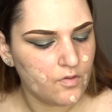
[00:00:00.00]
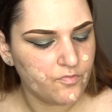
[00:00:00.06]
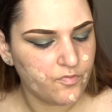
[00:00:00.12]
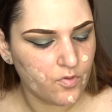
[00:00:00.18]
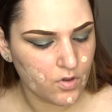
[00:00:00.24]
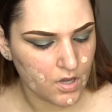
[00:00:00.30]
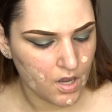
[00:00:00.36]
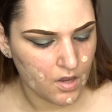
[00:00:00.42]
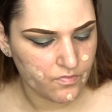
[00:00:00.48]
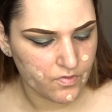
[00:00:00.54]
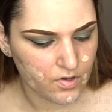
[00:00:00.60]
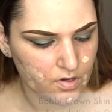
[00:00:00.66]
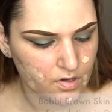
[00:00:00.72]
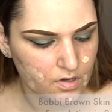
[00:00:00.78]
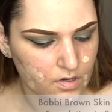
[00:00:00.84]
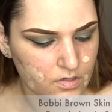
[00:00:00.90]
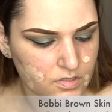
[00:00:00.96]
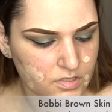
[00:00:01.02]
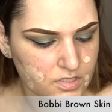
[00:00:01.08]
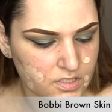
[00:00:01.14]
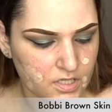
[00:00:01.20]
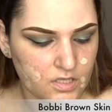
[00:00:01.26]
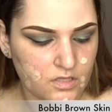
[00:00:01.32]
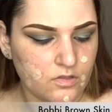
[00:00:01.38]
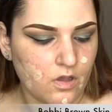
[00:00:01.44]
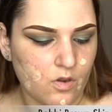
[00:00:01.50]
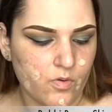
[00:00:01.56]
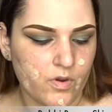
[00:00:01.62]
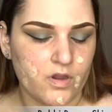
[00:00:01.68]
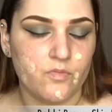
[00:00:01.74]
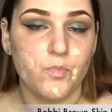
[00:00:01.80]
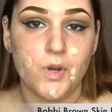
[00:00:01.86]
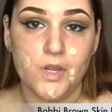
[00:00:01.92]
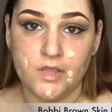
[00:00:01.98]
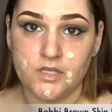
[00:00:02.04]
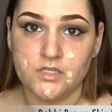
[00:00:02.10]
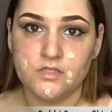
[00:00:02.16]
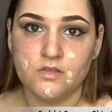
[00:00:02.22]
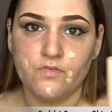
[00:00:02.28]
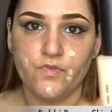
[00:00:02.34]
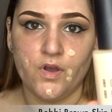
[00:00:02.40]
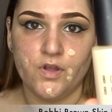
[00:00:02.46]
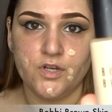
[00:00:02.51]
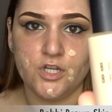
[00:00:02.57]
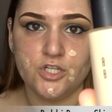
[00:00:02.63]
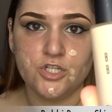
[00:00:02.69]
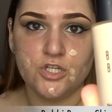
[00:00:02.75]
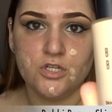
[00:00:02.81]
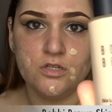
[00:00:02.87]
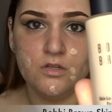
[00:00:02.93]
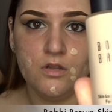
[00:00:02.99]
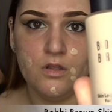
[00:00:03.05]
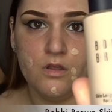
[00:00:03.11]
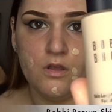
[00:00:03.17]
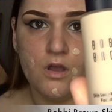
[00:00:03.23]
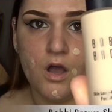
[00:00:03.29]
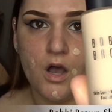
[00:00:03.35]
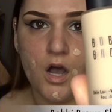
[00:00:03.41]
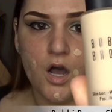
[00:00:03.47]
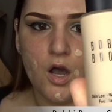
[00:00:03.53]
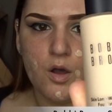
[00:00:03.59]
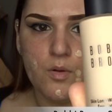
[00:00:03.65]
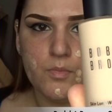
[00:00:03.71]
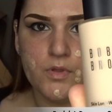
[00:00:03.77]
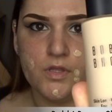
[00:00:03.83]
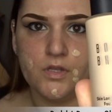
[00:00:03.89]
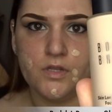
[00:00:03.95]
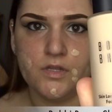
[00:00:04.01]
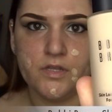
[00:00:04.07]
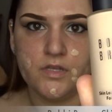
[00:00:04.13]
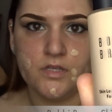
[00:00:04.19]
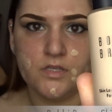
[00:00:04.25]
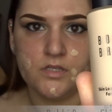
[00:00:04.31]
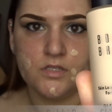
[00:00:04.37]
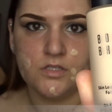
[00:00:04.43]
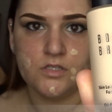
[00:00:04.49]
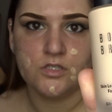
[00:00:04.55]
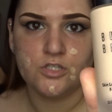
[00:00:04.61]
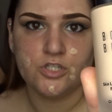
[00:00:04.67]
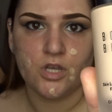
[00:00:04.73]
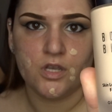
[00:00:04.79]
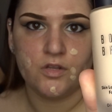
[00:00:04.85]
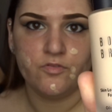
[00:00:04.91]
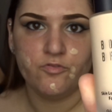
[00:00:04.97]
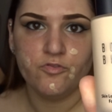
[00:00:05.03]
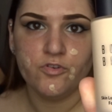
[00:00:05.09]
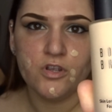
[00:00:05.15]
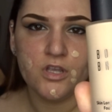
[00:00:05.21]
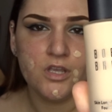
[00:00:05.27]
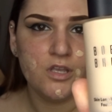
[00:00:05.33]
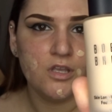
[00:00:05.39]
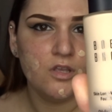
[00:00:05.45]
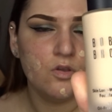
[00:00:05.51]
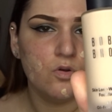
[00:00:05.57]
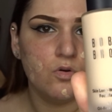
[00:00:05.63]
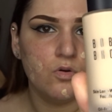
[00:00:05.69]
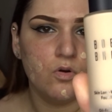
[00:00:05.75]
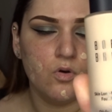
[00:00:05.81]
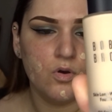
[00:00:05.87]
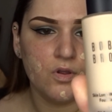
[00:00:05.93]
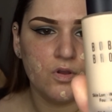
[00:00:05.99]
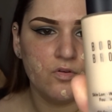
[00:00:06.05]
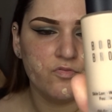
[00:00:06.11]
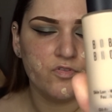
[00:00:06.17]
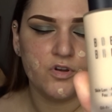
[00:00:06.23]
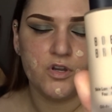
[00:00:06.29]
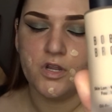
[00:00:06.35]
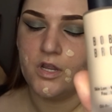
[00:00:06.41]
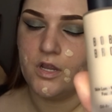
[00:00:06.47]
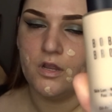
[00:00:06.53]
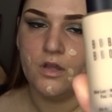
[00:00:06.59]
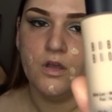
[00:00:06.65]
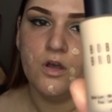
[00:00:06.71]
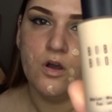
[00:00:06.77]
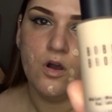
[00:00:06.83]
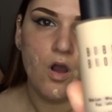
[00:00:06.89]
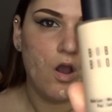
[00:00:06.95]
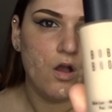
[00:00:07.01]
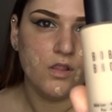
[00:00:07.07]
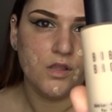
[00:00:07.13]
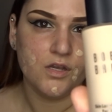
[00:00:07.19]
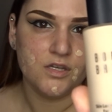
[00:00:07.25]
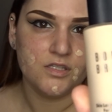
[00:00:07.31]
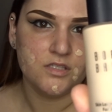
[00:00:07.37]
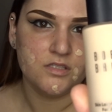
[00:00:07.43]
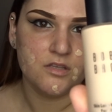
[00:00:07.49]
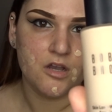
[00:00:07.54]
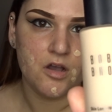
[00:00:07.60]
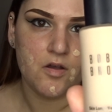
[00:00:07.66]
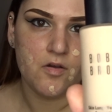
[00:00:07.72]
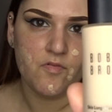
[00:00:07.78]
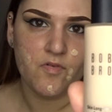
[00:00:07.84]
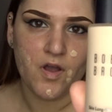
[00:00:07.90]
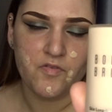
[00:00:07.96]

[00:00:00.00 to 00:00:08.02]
Full Cover Skin Longwear Weightless Foundation. It is shine free, oil free, all that good stuff.